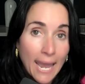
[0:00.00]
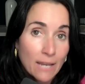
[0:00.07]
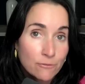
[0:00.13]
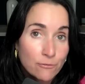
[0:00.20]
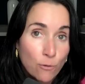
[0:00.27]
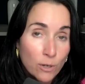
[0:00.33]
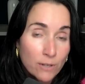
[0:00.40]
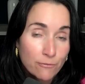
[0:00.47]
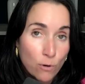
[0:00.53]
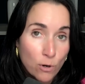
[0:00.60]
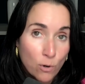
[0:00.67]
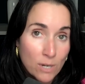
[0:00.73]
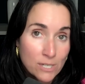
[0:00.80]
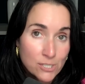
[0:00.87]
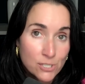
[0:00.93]
and 44
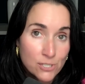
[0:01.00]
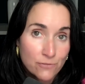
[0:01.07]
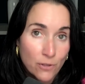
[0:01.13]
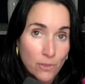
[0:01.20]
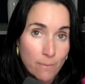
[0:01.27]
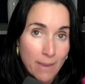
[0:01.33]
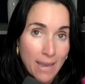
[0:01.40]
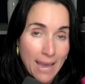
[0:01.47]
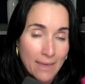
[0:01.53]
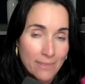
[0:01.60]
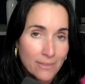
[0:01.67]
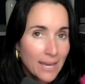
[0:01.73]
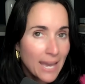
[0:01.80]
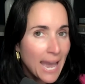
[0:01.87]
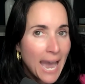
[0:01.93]
questions for the
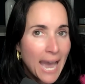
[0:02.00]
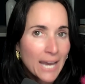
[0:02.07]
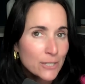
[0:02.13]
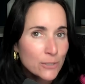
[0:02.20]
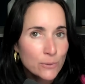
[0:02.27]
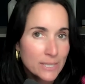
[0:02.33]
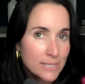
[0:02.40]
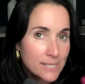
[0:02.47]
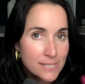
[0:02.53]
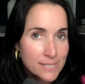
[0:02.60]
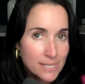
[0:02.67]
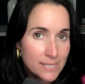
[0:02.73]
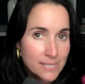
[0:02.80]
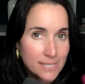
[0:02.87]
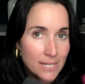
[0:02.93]
math. How do you get to
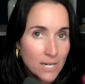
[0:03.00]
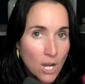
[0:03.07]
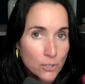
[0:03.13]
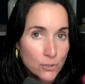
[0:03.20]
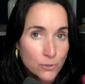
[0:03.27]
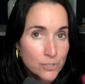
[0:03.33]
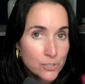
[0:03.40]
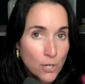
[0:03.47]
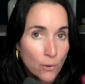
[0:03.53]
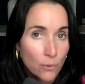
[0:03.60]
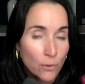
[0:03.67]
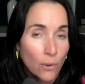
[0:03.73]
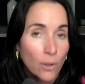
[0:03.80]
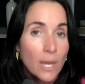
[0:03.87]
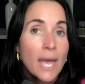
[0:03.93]
1,600
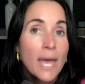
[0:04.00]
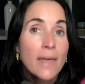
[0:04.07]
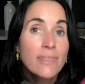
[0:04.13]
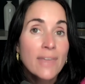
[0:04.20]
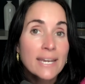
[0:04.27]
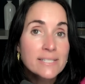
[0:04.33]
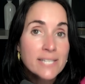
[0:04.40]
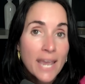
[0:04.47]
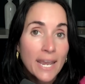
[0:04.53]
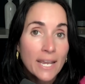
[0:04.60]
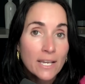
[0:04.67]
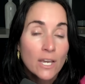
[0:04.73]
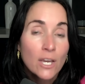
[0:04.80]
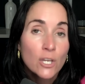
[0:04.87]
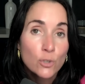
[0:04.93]
total? They
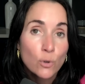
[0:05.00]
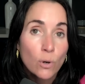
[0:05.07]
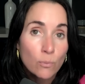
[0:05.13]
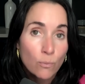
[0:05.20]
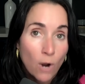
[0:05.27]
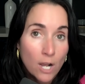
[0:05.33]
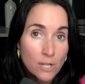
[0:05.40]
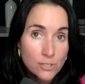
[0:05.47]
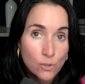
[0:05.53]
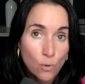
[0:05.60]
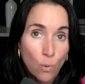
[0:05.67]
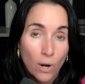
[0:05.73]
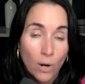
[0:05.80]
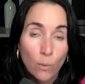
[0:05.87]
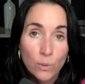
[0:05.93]
take your raw
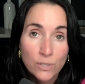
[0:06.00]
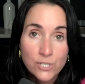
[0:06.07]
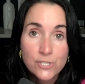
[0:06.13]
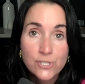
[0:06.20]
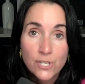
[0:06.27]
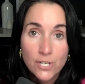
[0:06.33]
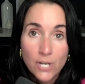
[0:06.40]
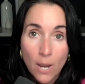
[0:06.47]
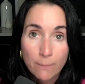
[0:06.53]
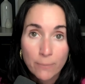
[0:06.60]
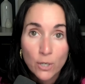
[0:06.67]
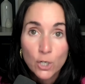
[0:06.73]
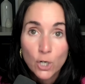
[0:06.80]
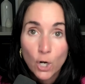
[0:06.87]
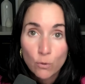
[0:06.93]
score, which is the
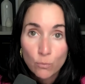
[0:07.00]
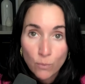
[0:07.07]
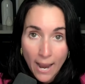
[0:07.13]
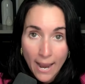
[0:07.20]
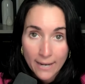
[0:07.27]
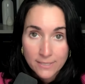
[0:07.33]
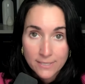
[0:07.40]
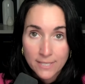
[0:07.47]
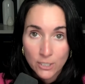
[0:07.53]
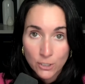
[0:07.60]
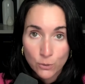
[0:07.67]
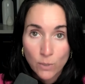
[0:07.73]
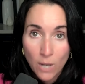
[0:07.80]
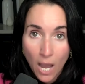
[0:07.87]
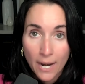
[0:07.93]
number correct that
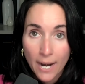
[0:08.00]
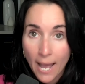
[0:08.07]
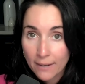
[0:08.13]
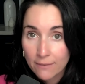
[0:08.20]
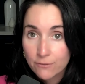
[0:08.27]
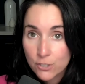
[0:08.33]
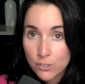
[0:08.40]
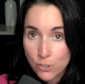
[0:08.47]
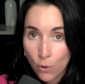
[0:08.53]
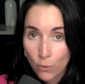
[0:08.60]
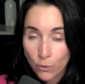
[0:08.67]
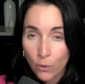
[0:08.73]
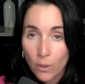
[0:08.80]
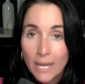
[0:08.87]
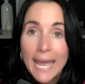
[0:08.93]
you got out of the
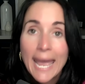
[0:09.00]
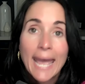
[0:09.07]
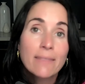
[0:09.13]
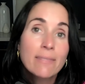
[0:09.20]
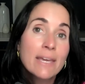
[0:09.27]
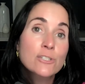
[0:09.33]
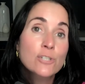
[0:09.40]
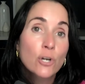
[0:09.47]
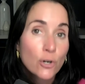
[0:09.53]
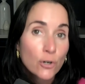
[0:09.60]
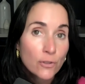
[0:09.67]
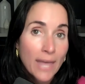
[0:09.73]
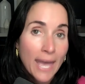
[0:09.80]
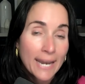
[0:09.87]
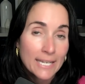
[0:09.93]
total, and they
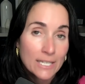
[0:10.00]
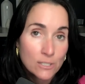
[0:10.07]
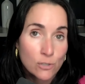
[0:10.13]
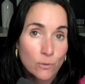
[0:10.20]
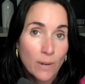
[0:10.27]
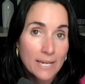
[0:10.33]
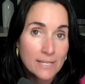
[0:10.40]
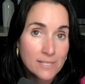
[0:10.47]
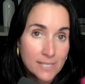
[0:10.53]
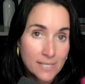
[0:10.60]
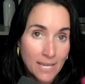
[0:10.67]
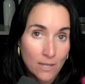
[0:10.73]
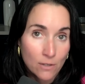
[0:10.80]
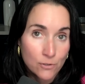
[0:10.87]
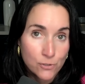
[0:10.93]
turn that into a
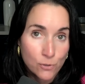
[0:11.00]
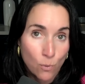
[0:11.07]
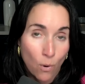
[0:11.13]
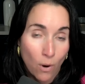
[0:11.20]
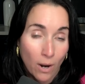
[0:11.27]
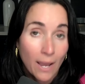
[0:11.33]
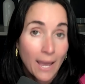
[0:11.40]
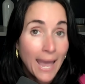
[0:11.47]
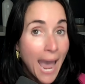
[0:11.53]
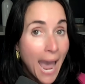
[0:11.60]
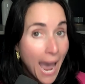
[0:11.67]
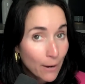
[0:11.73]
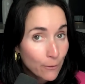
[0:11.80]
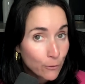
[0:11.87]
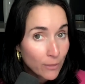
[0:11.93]
scale score.
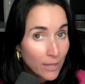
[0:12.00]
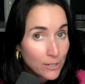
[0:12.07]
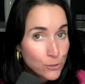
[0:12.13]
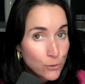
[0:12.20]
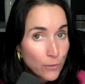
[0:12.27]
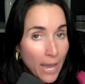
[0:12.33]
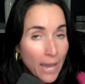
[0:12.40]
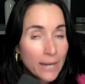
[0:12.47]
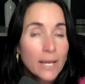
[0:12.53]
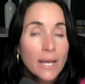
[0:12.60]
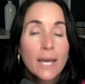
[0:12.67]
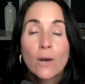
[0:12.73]
How do they do that?